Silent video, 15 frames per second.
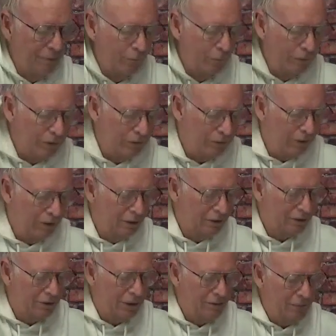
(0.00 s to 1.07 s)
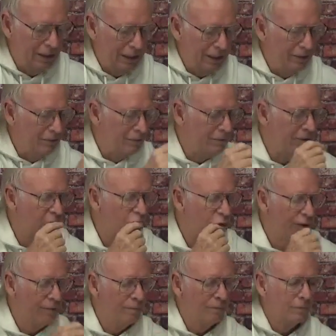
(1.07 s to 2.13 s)
with a screaming eagle.
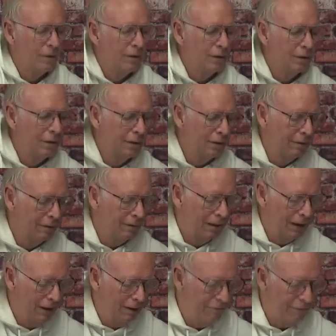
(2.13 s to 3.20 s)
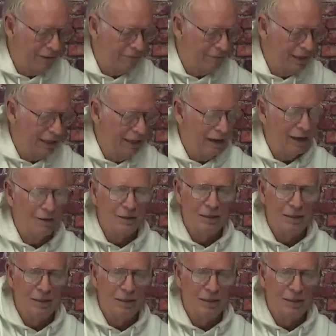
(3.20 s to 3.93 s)
If I find it, there's